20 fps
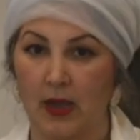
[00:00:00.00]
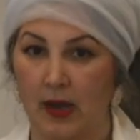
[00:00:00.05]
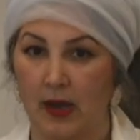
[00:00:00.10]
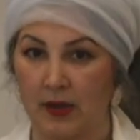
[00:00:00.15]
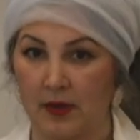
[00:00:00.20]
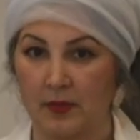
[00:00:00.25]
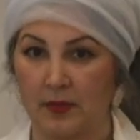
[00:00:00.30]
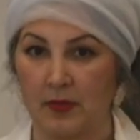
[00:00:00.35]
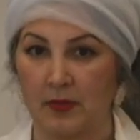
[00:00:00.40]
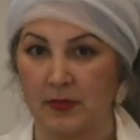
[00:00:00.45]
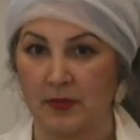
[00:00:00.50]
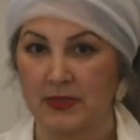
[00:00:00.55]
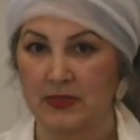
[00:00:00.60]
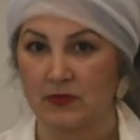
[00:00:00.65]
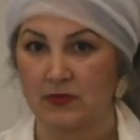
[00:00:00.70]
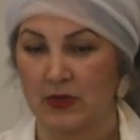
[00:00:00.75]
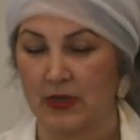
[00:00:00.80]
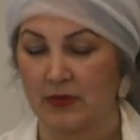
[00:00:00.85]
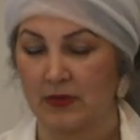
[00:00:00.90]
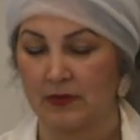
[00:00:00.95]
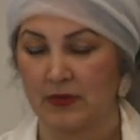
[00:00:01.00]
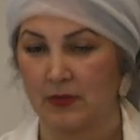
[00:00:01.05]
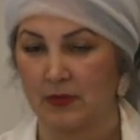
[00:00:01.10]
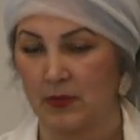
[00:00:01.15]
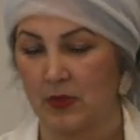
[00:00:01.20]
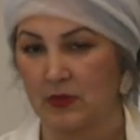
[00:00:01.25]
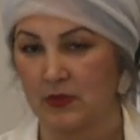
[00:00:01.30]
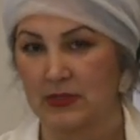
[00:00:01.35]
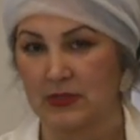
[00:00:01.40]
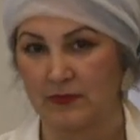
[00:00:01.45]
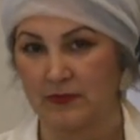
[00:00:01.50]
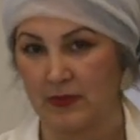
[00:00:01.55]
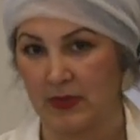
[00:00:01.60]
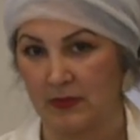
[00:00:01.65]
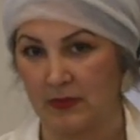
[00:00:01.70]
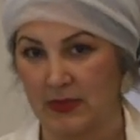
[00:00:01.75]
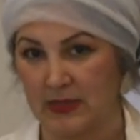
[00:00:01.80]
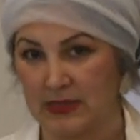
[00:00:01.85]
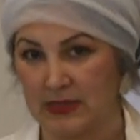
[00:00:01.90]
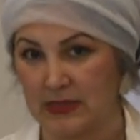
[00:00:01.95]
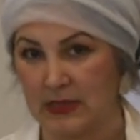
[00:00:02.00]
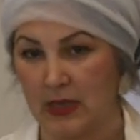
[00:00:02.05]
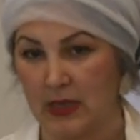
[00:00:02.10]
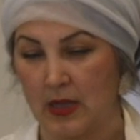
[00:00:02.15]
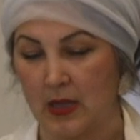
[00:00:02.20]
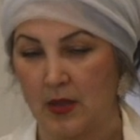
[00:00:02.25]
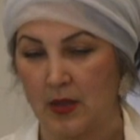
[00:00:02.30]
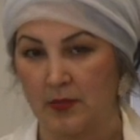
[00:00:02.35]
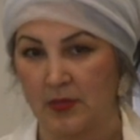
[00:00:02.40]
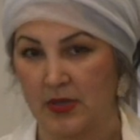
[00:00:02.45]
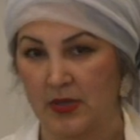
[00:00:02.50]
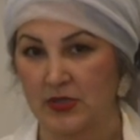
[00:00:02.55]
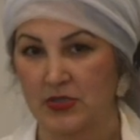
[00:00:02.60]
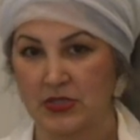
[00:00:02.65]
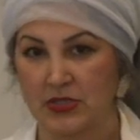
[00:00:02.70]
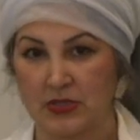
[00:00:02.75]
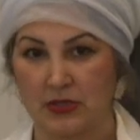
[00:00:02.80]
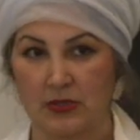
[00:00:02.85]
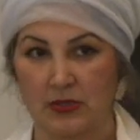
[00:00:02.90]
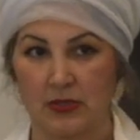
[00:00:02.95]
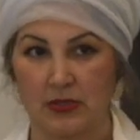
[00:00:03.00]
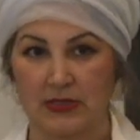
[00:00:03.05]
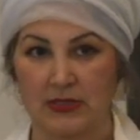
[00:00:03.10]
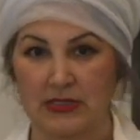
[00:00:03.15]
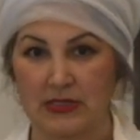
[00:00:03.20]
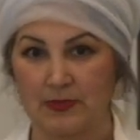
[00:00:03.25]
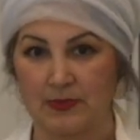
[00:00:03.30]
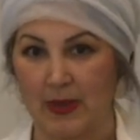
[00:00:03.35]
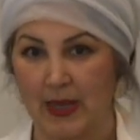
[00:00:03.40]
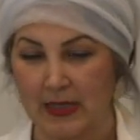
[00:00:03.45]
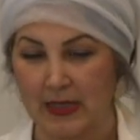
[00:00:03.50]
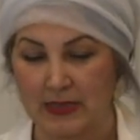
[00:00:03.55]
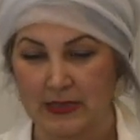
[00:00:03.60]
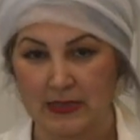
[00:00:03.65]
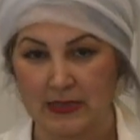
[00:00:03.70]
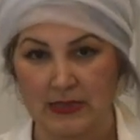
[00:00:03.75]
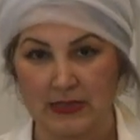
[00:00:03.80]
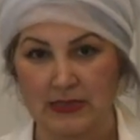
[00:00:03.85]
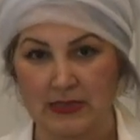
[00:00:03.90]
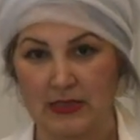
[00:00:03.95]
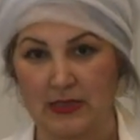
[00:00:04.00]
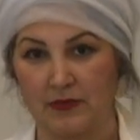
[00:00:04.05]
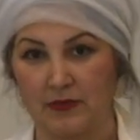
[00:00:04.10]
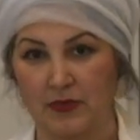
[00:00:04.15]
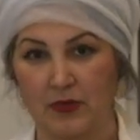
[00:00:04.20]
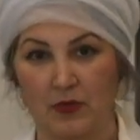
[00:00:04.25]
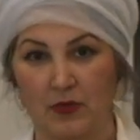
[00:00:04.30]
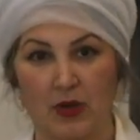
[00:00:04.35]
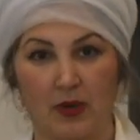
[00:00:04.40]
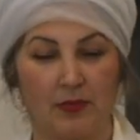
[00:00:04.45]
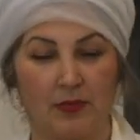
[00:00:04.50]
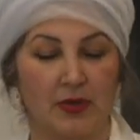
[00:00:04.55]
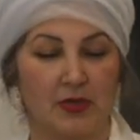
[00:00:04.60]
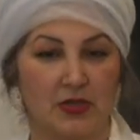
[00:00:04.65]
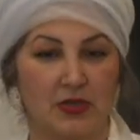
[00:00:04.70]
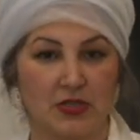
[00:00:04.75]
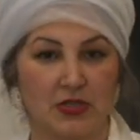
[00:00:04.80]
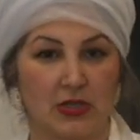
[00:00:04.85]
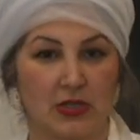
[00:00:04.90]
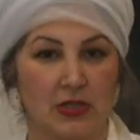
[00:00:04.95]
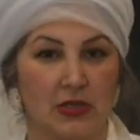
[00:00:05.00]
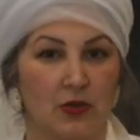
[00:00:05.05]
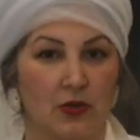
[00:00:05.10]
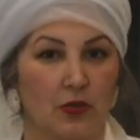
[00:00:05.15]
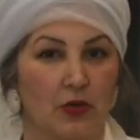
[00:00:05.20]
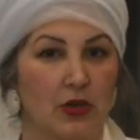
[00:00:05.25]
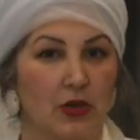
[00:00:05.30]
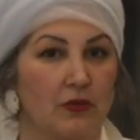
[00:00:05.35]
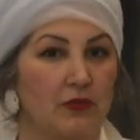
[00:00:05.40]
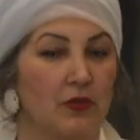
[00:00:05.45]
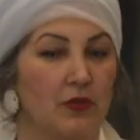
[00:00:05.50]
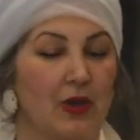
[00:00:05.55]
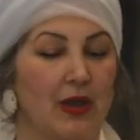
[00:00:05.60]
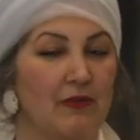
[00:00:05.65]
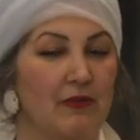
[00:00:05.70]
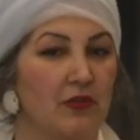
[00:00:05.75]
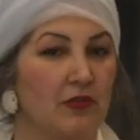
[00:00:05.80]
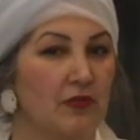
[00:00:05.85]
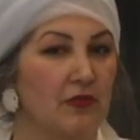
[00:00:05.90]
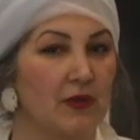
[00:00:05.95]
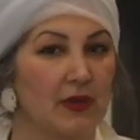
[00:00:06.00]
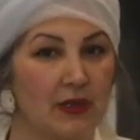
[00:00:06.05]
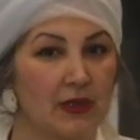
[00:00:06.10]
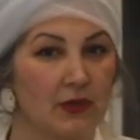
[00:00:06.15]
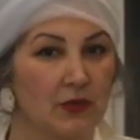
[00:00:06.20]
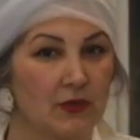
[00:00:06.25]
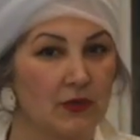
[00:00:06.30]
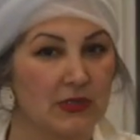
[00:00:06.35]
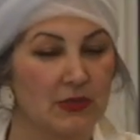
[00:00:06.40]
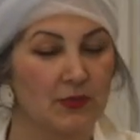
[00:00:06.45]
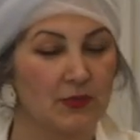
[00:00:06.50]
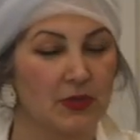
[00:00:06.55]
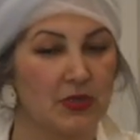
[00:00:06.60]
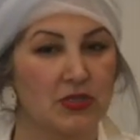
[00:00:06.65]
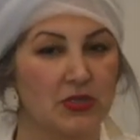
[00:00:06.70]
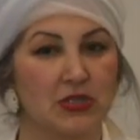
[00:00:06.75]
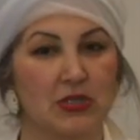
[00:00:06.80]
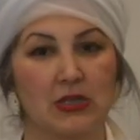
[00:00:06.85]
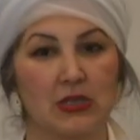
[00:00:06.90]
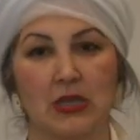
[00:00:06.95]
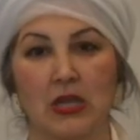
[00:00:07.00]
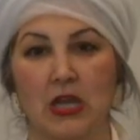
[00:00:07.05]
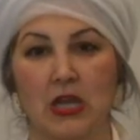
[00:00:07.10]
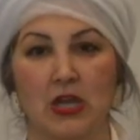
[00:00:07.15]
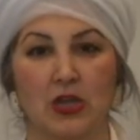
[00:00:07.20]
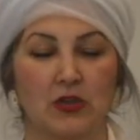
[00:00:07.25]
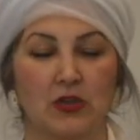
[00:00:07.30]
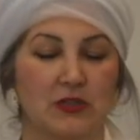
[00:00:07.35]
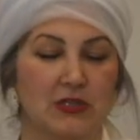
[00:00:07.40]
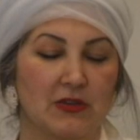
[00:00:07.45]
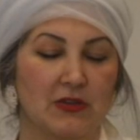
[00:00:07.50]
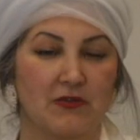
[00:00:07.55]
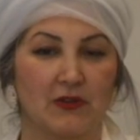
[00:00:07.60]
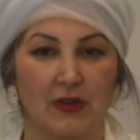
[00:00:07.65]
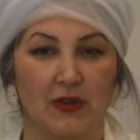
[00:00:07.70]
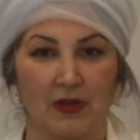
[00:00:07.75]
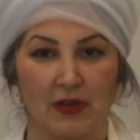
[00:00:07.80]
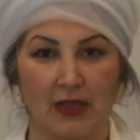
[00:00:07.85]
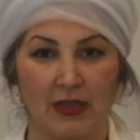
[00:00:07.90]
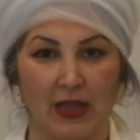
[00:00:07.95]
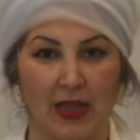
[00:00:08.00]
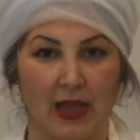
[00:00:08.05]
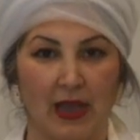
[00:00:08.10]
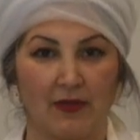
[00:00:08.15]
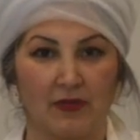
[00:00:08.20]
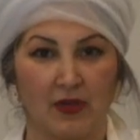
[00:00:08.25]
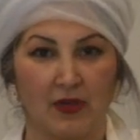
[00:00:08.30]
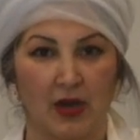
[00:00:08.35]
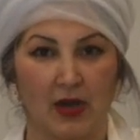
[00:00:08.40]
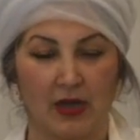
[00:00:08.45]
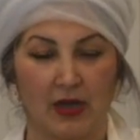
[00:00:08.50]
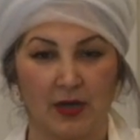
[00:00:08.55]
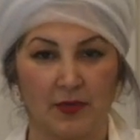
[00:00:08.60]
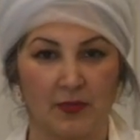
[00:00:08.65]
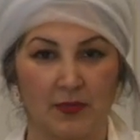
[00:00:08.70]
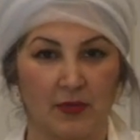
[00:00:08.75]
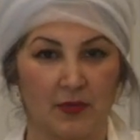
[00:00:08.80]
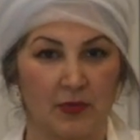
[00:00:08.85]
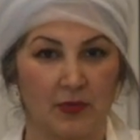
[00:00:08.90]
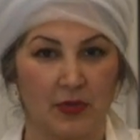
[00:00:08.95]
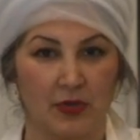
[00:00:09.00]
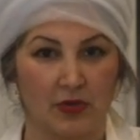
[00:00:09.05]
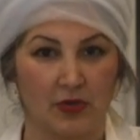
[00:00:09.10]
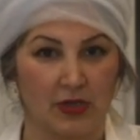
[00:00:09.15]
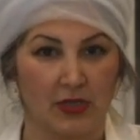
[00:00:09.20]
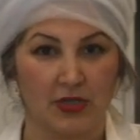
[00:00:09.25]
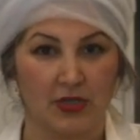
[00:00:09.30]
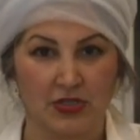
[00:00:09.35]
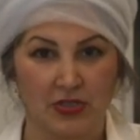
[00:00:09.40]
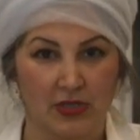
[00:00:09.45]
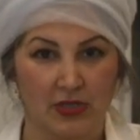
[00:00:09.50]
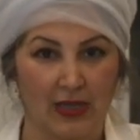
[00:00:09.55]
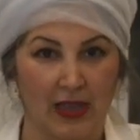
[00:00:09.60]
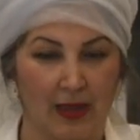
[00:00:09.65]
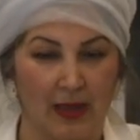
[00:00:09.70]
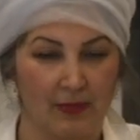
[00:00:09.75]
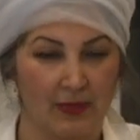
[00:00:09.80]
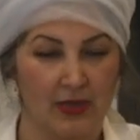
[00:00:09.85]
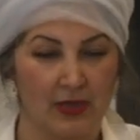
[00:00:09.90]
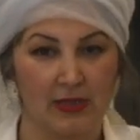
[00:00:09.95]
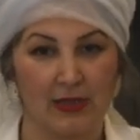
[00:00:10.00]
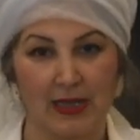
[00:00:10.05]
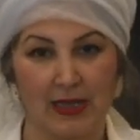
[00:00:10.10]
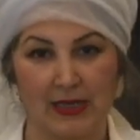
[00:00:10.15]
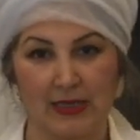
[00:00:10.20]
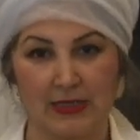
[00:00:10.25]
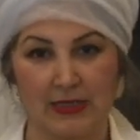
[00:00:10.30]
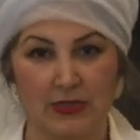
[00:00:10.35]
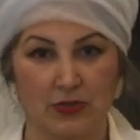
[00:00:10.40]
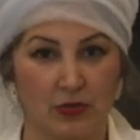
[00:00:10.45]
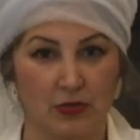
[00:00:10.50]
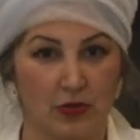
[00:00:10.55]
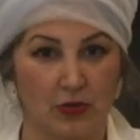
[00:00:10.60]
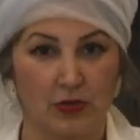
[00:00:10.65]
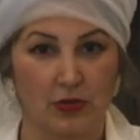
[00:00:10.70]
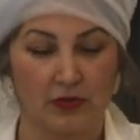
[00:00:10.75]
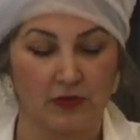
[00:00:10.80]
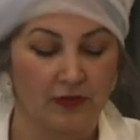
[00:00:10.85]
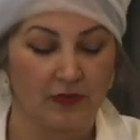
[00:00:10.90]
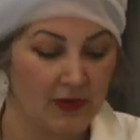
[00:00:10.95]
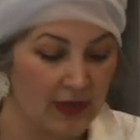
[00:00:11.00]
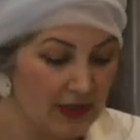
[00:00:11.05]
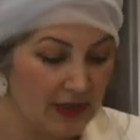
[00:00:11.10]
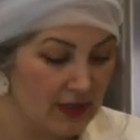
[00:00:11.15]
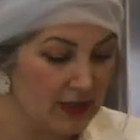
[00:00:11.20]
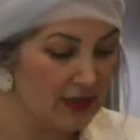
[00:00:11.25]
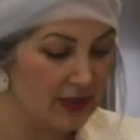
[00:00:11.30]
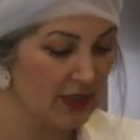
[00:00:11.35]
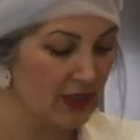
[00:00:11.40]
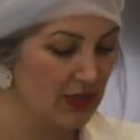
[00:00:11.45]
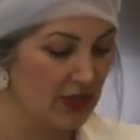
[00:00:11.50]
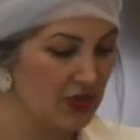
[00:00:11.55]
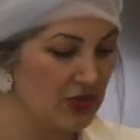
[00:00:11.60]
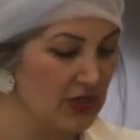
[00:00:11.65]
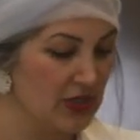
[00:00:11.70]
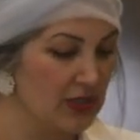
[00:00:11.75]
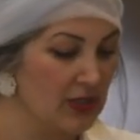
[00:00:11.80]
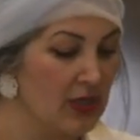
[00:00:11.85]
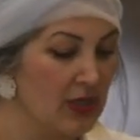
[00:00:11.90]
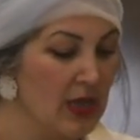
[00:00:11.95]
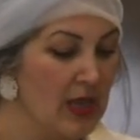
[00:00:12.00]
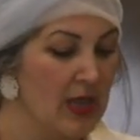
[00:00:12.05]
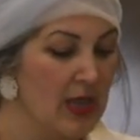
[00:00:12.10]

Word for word: Cardamom is one of the most famous Persian spices. If you are Persian or if you have a friend who is Persian, you definitely have cardamom in your kitchen cabinet. That is your good friend in the kitchen.